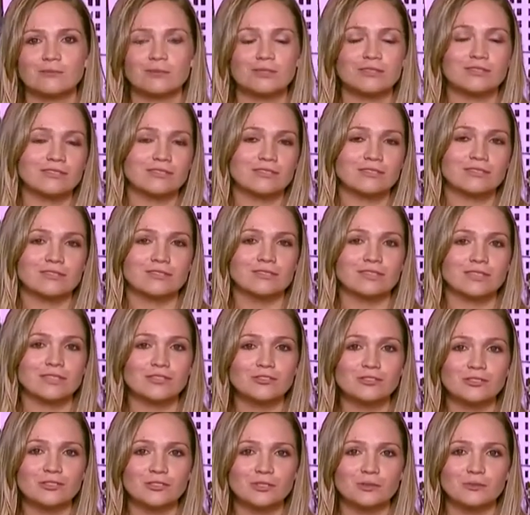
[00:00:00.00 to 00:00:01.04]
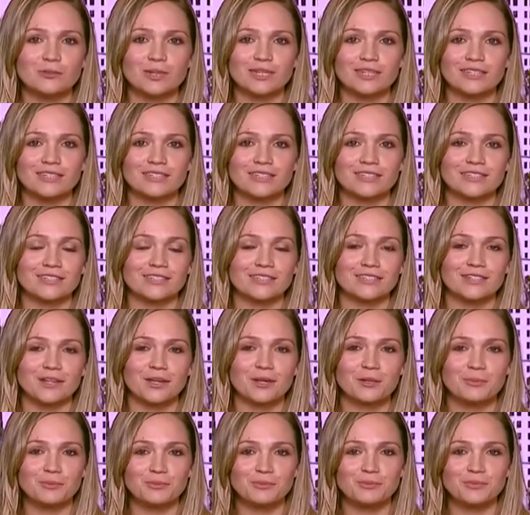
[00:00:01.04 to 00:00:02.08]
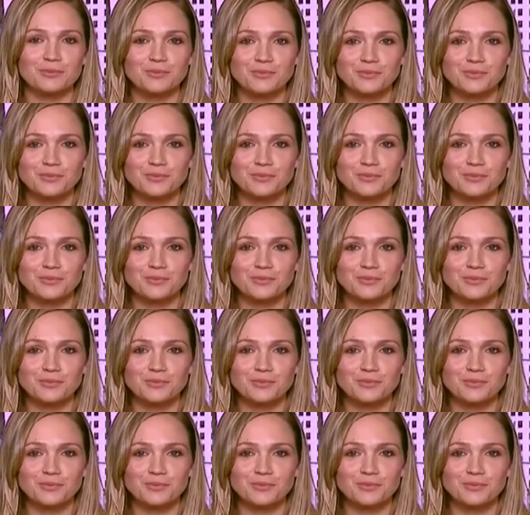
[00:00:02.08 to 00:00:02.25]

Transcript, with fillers: was interested back at, yeah. in the time.